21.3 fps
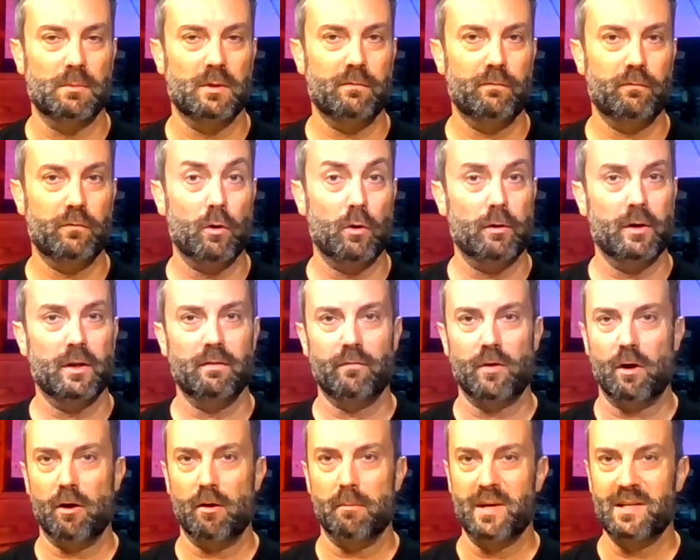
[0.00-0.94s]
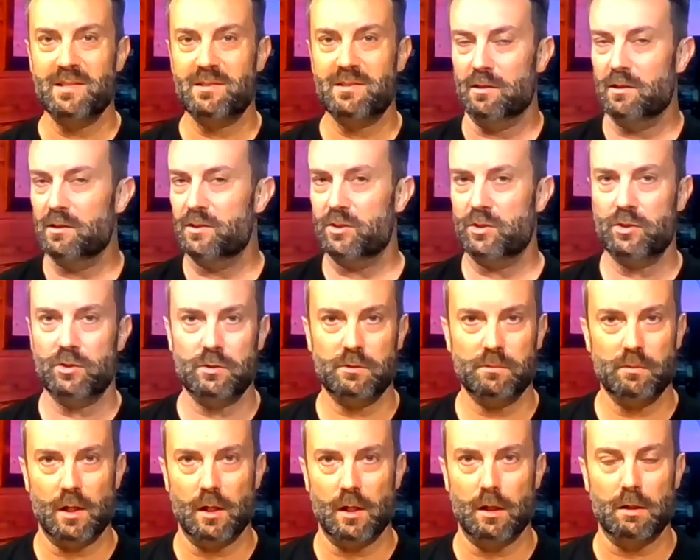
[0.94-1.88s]
If you're an
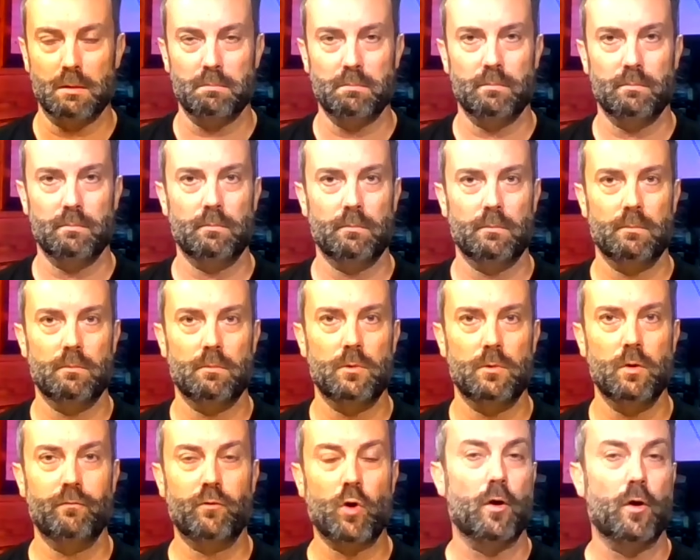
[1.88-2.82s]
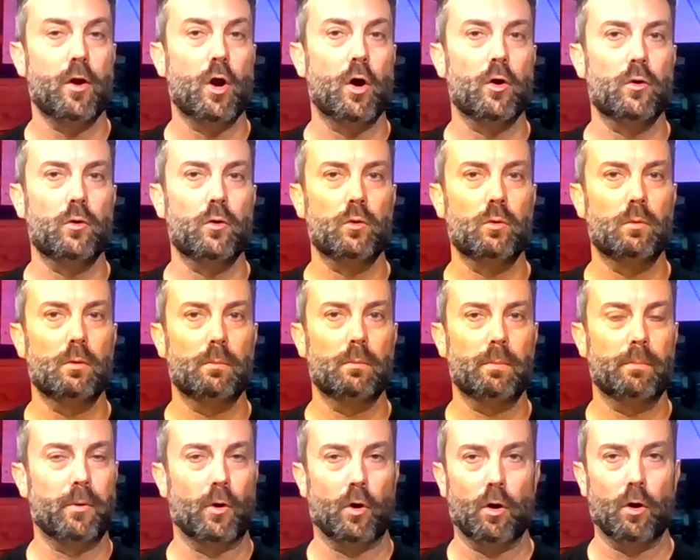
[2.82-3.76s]
environmentalist, um, you've got no
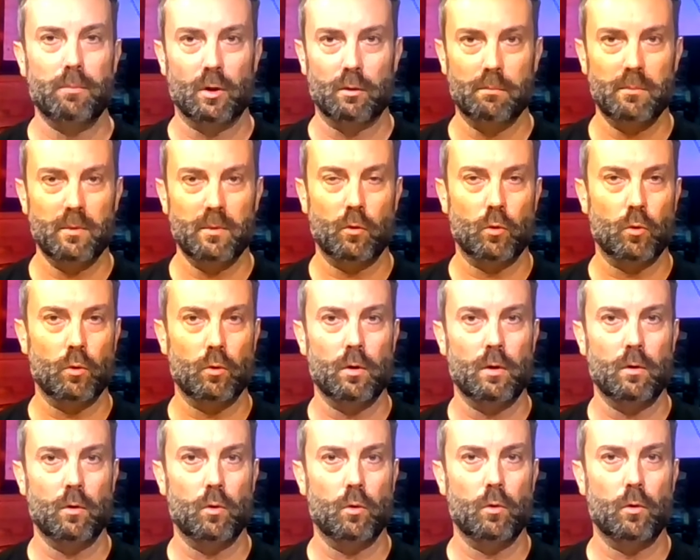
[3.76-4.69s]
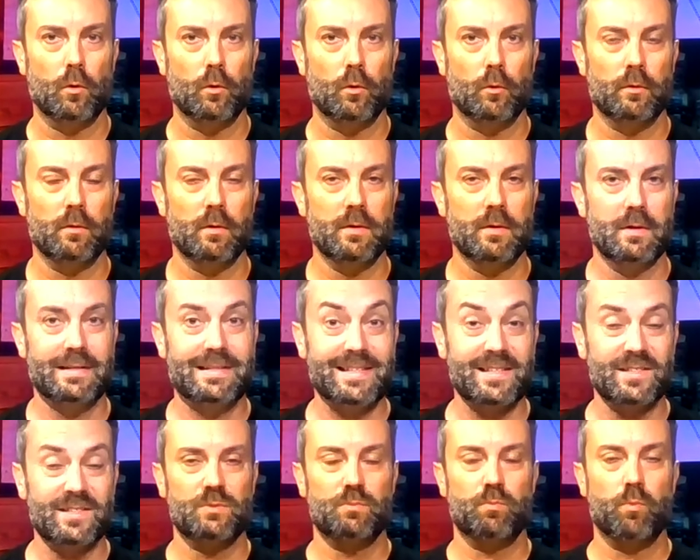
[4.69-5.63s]
problem or, or,
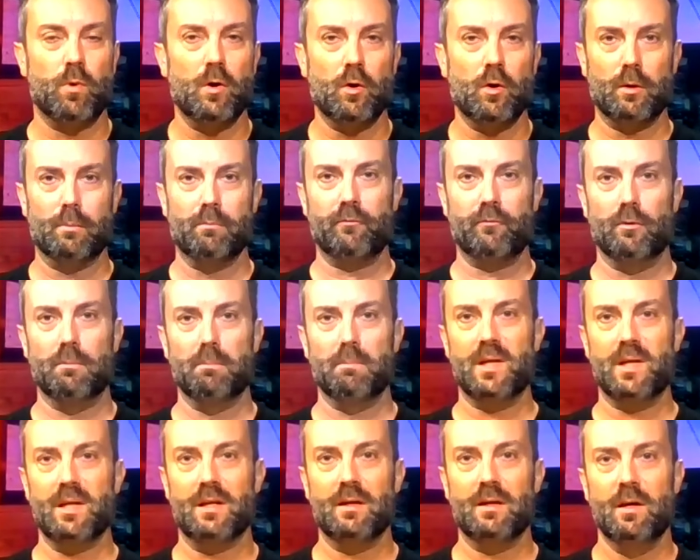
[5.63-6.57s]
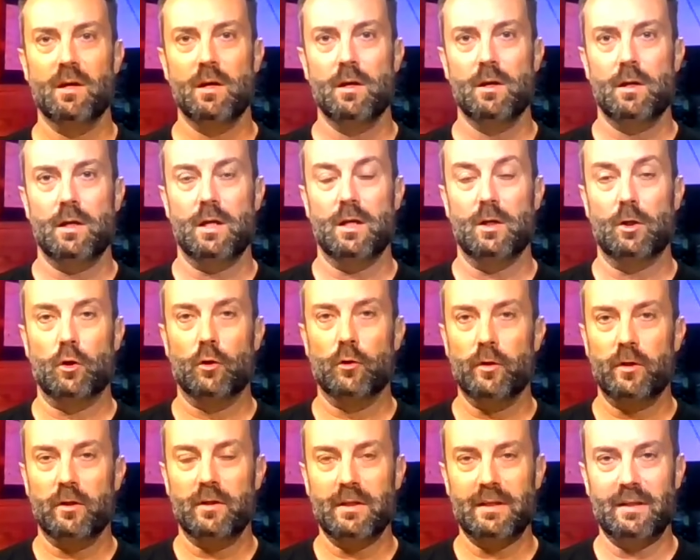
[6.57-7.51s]
diswelcome from being
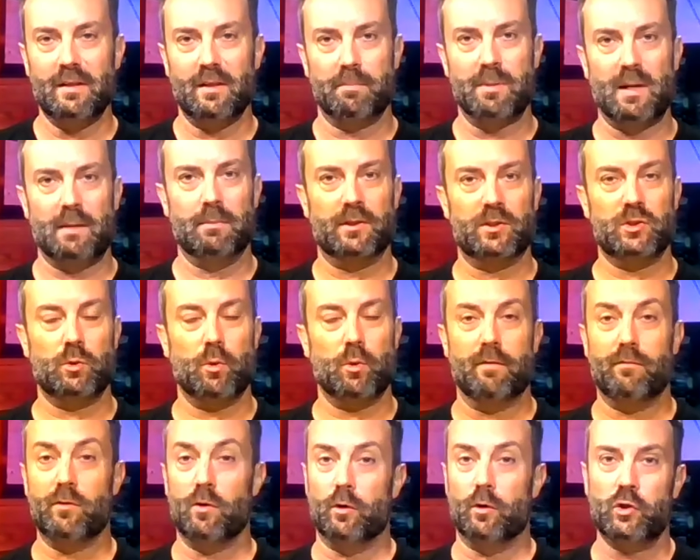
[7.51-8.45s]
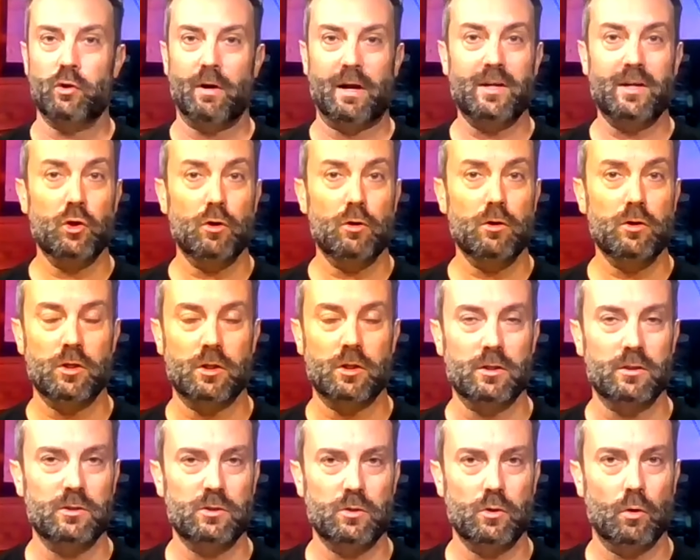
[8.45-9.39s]
included in the public square. If you're a trade
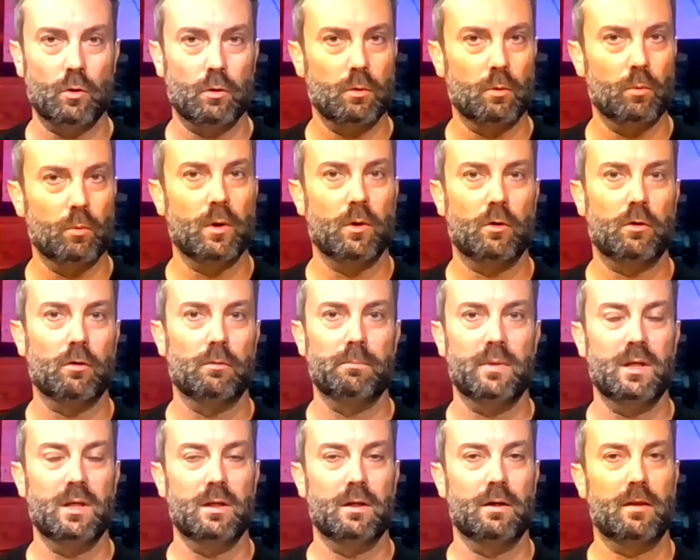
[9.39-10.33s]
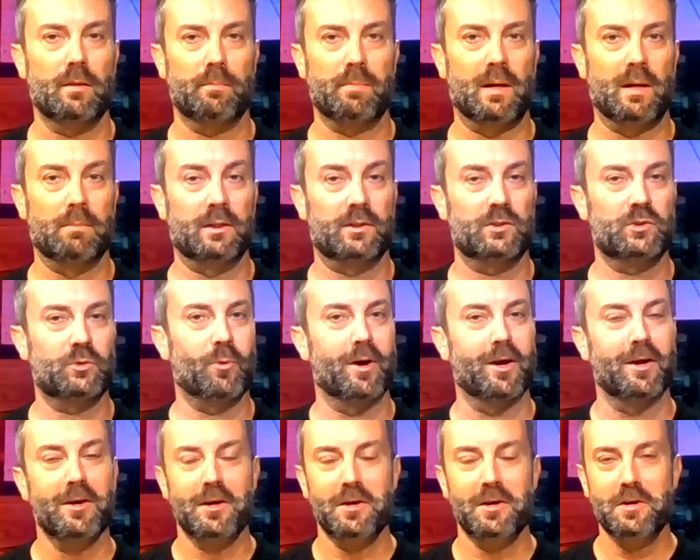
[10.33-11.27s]
unionist, you're welcome in the public
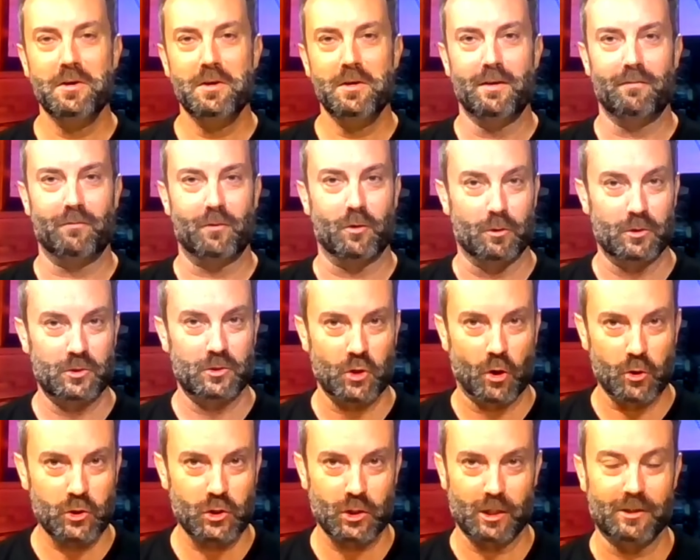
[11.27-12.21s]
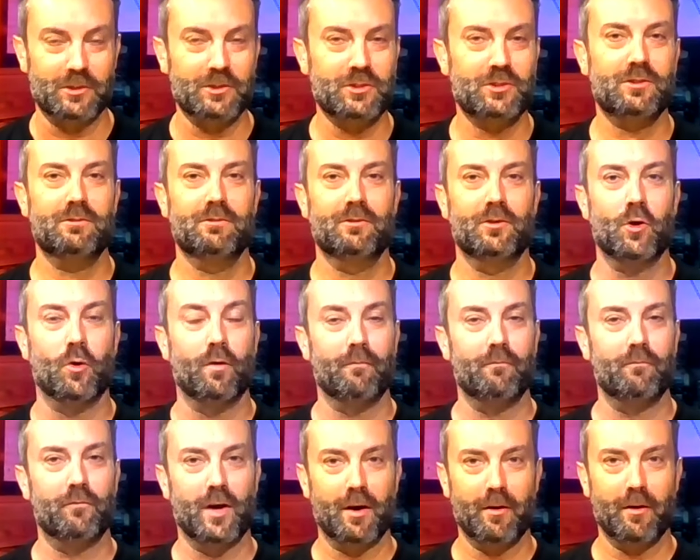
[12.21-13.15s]
square. If you're a socialist, you're
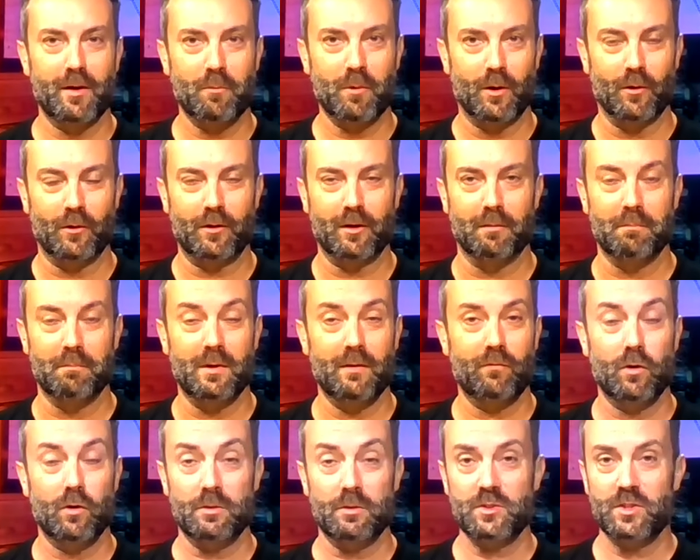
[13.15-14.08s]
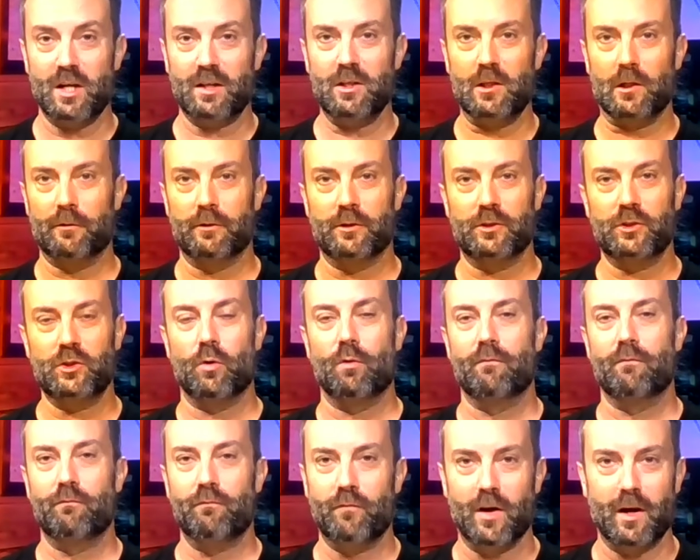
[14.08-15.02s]
very welcome. If you're a secularist,
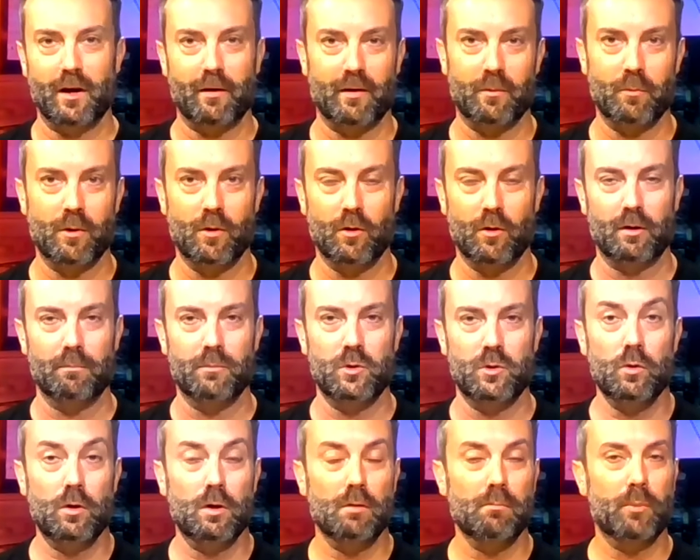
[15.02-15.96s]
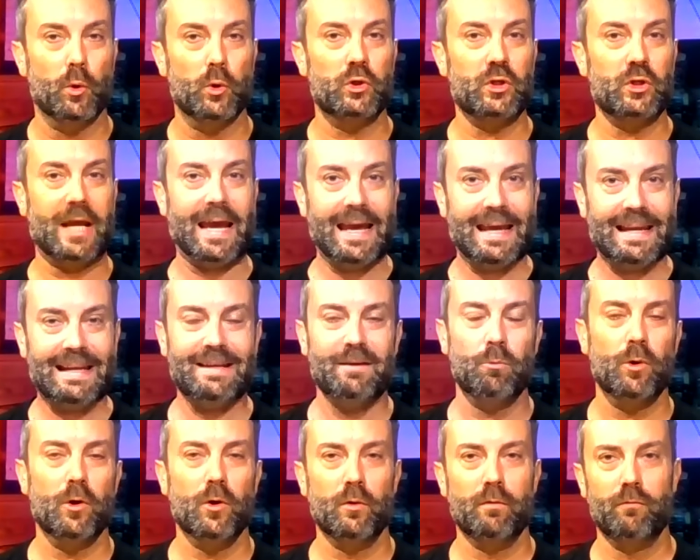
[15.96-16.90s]
you're very welcome. You can push any
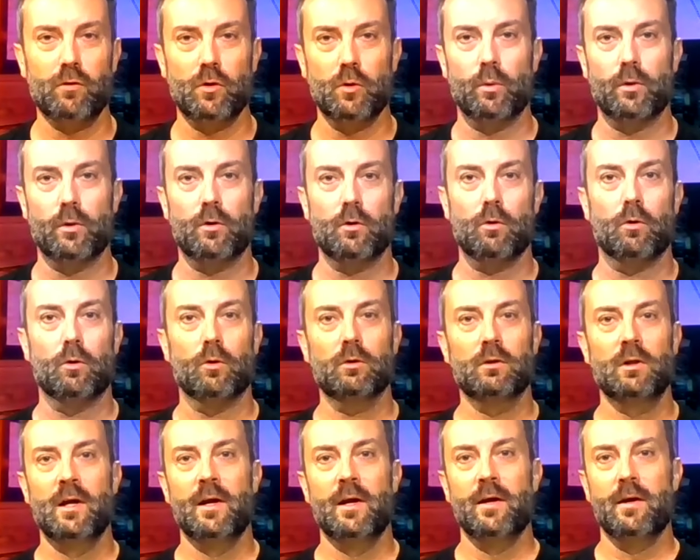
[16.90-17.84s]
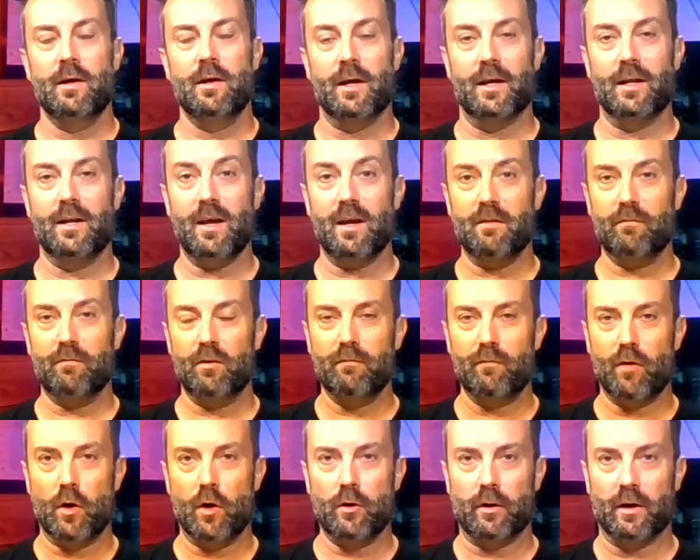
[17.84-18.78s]
worldview at all, and every
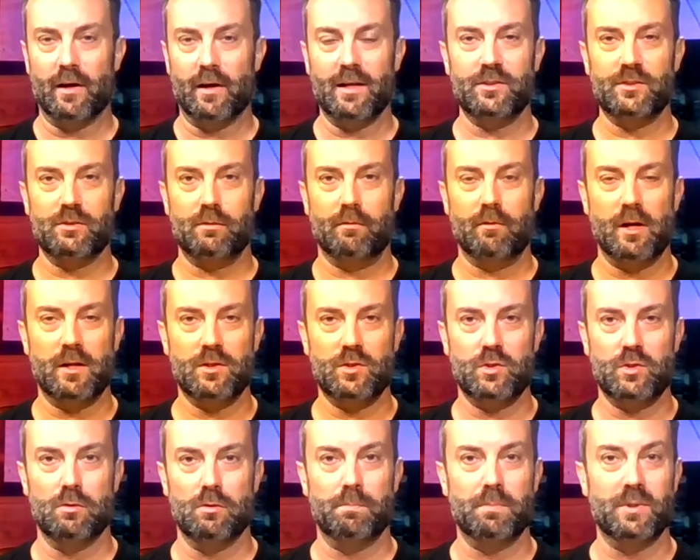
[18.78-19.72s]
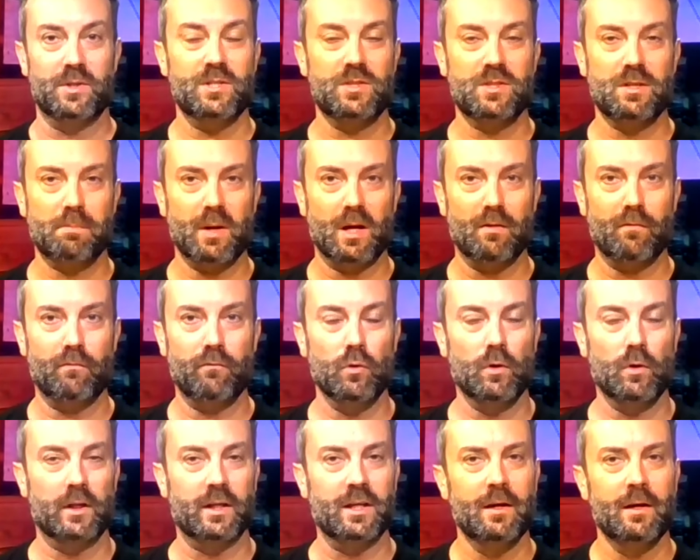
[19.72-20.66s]
voter has a right to participate
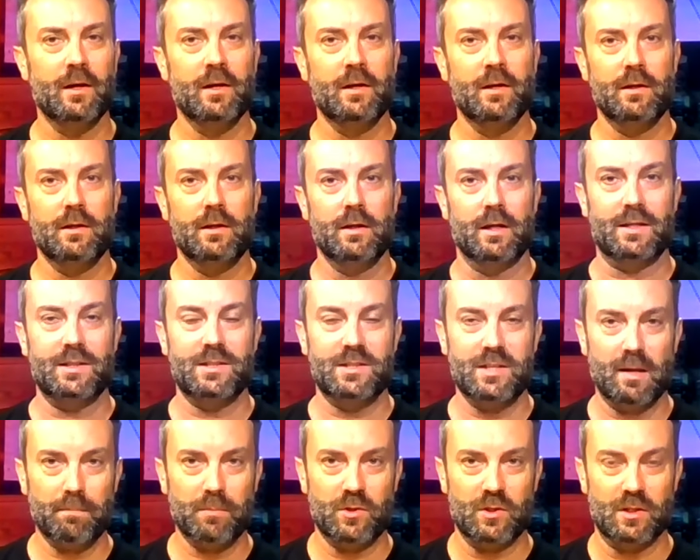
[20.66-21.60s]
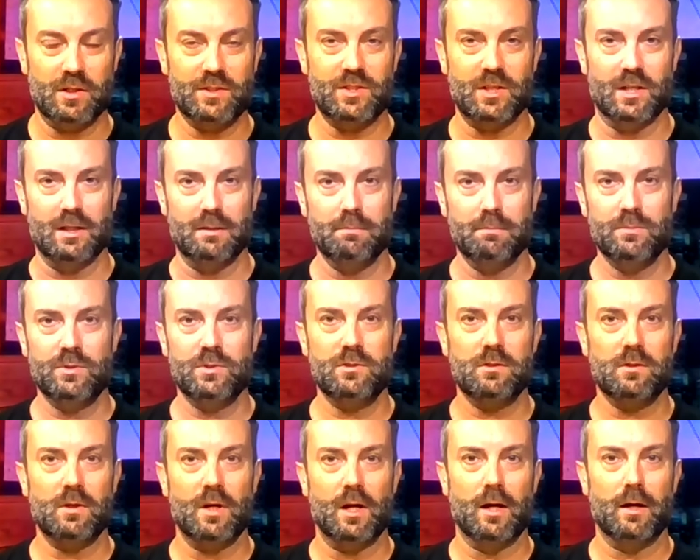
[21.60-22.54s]
fully, except, it
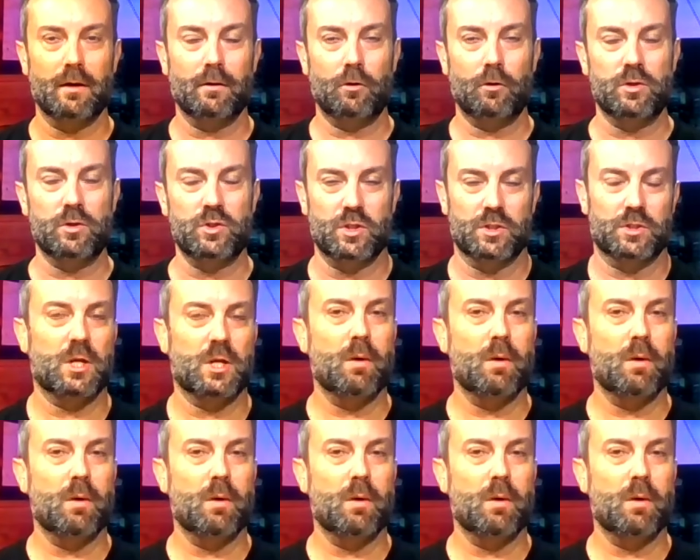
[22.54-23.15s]
seems, uh, Christians.